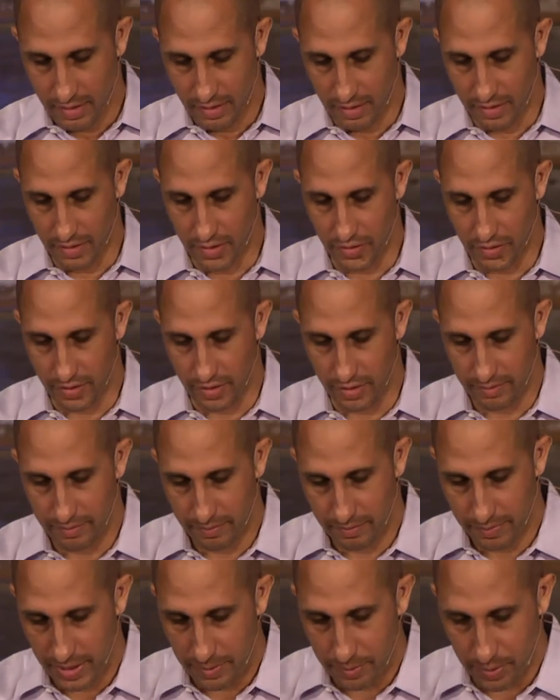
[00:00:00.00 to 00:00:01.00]
You know, the
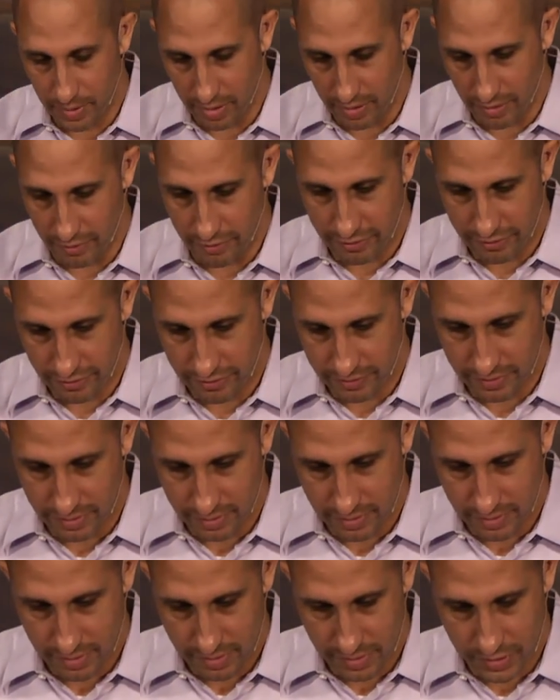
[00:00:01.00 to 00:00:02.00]
people of
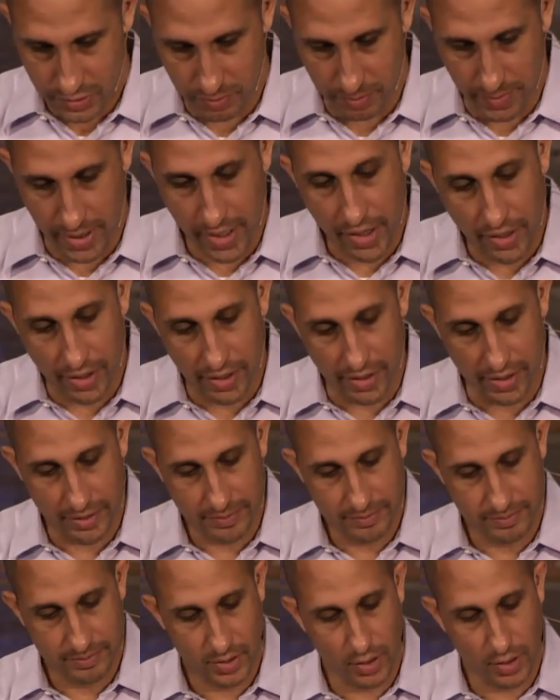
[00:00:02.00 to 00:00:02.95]
Samaria